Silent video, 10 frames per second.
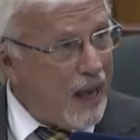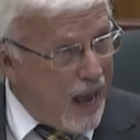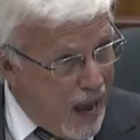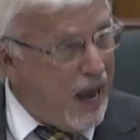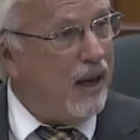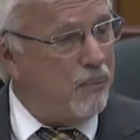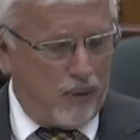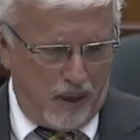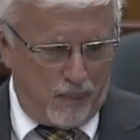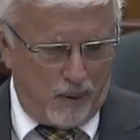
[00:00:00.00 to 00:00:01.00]
and
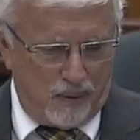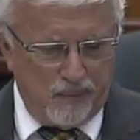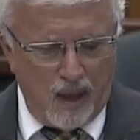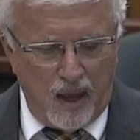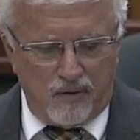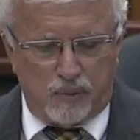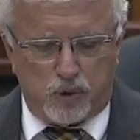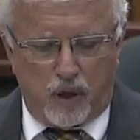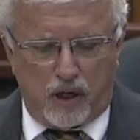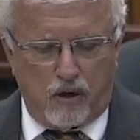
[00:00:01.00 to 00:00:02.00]
people from
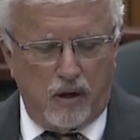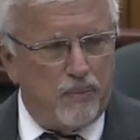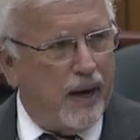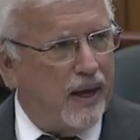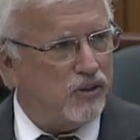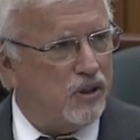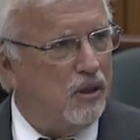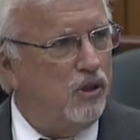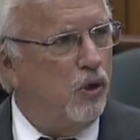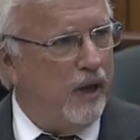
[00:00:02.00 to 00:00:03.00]
stray current passed
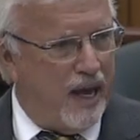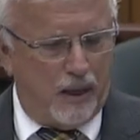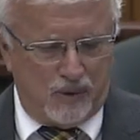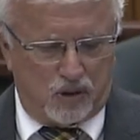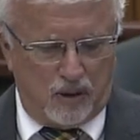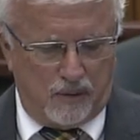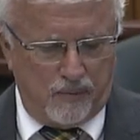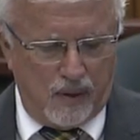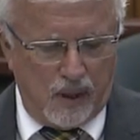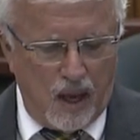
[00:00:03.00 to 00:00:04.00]
unanimously.
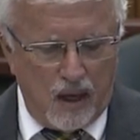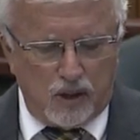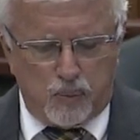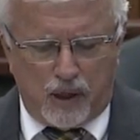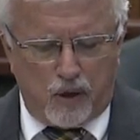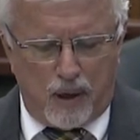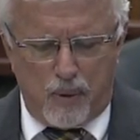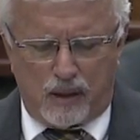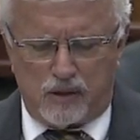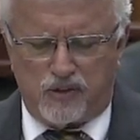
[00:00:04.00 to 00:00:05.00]
Well, Speaker, I
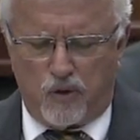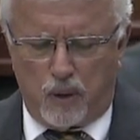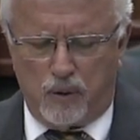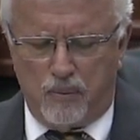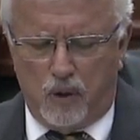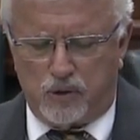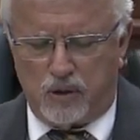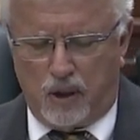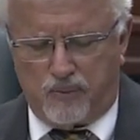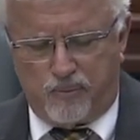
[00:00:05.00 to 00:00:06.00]
brought this forward motion,
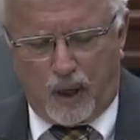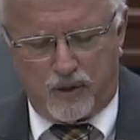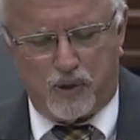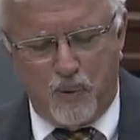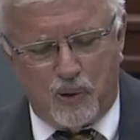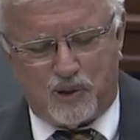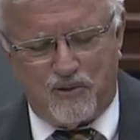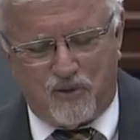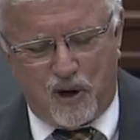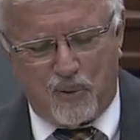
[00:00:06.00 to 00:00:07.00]
or brought this motion
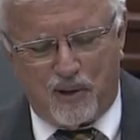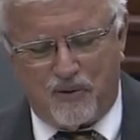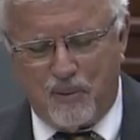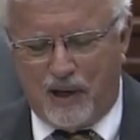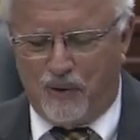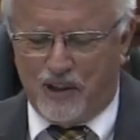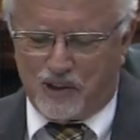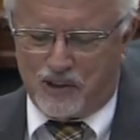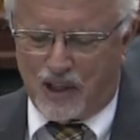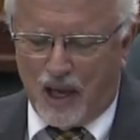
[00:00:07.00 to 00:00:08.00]
forward for many
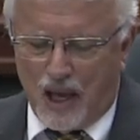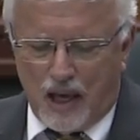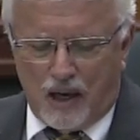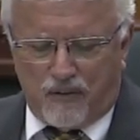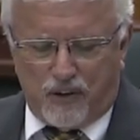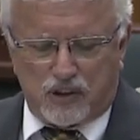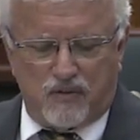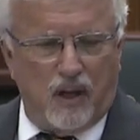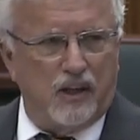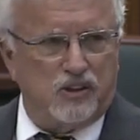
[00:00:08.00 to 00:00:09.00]
reasons. Now, first of
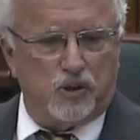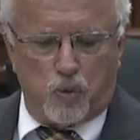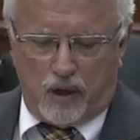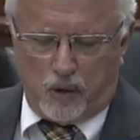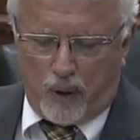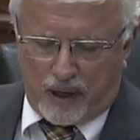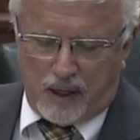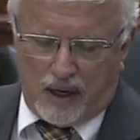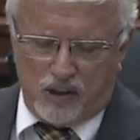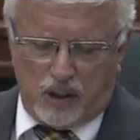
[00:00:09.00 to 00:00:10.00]
all, I just wanted to
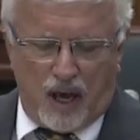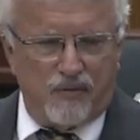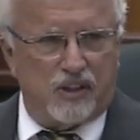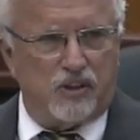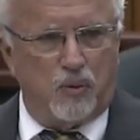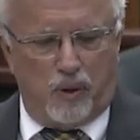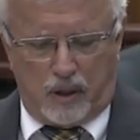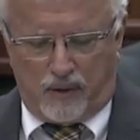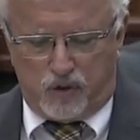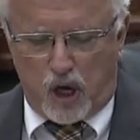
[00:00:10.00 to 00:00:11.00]
recognize the advocacy
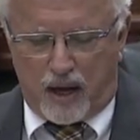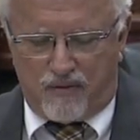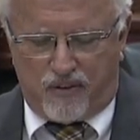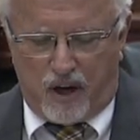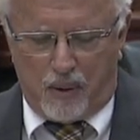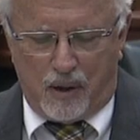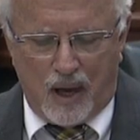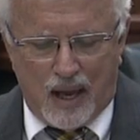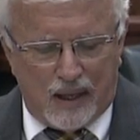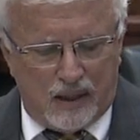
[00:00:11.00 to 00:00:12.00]
work of Chatham farmer
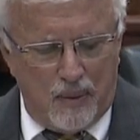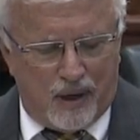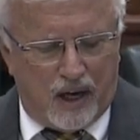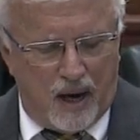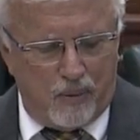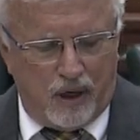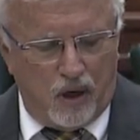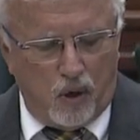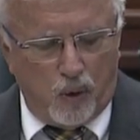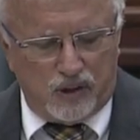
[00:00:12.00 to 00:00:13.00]
Lee Montgomery,
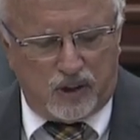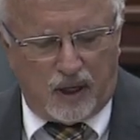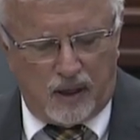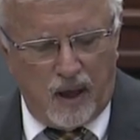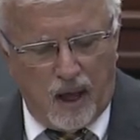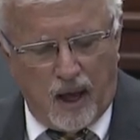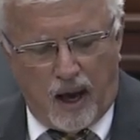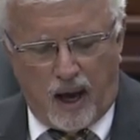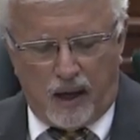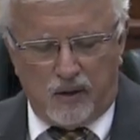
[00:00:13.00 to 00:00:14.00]
who has done
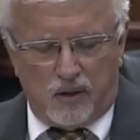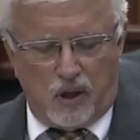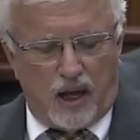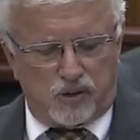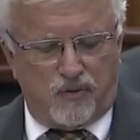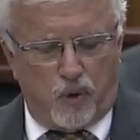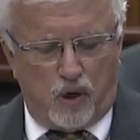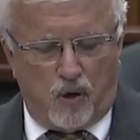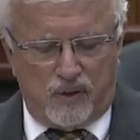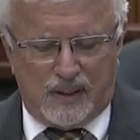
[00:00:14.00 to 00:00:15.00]
lots of
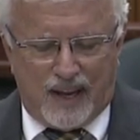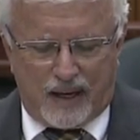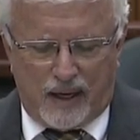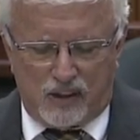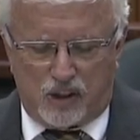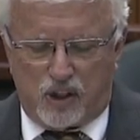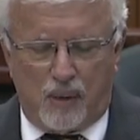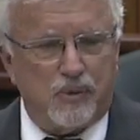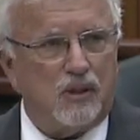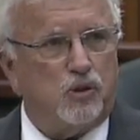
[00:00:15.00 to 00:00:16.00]
work over the decades
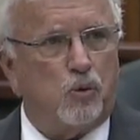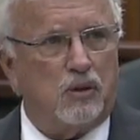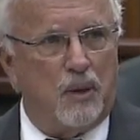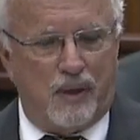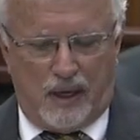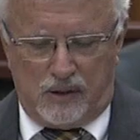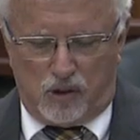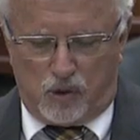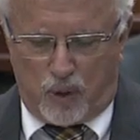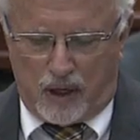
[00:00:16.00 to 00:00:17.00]
attempting to eliminate
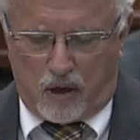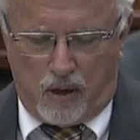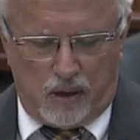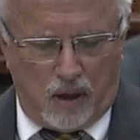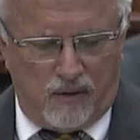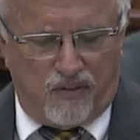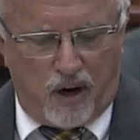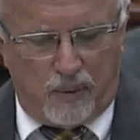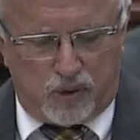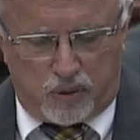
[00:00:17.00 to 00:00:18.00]
stray current on
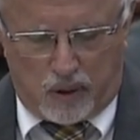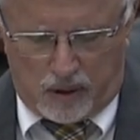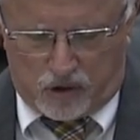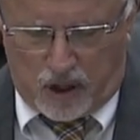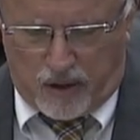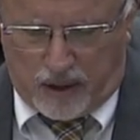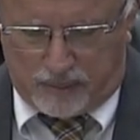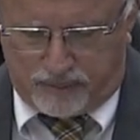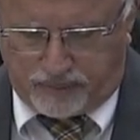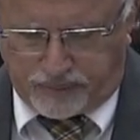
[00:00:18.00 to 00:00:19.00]
farms throughout Ontario.
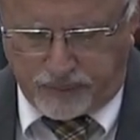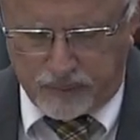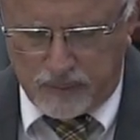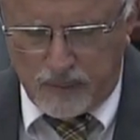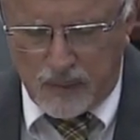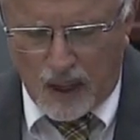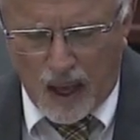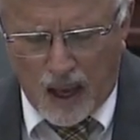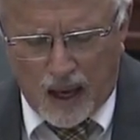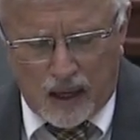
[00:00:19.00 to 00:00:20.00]

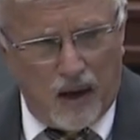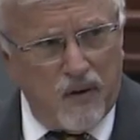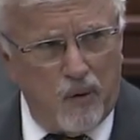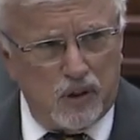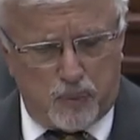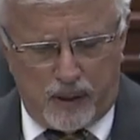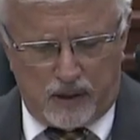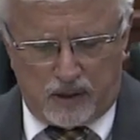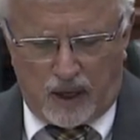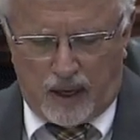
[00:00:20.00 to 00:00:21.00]
Now, I've always
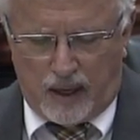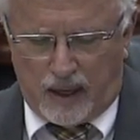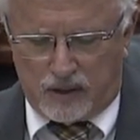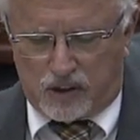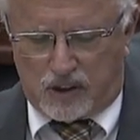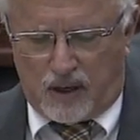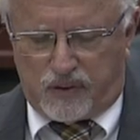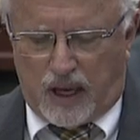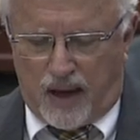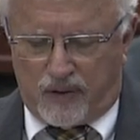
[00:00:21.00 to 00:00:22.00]
been a
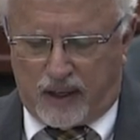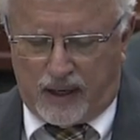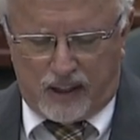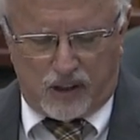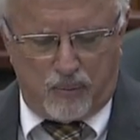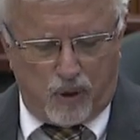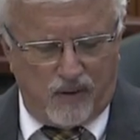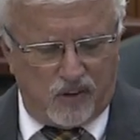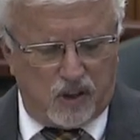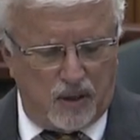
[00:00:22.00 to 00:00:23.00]
safety advocate, as I
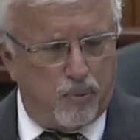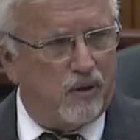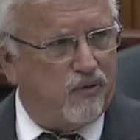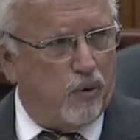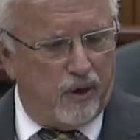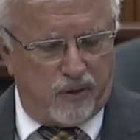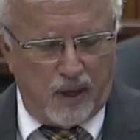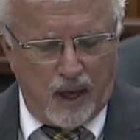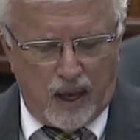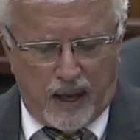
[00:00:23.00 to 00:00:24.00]
previously put forth
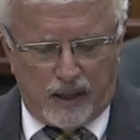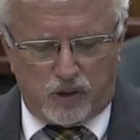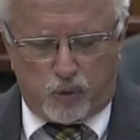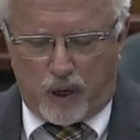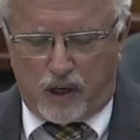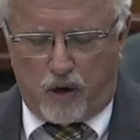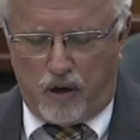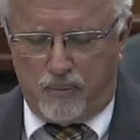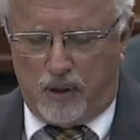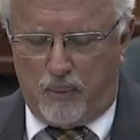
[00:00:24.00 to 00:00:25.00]
a stray
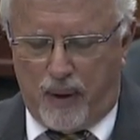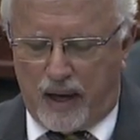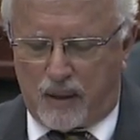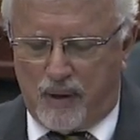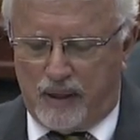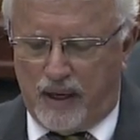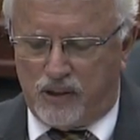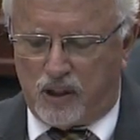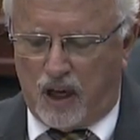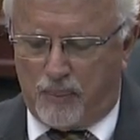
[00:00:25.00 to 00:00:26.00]
current bill back in my
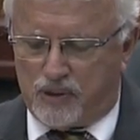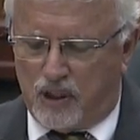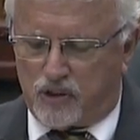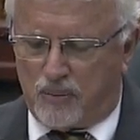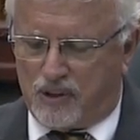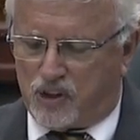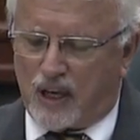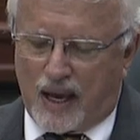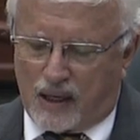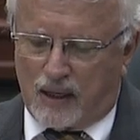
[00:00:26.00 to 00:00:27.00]
days in opposition, but
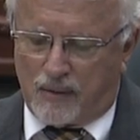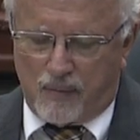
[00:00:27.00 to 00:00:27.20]
sadly,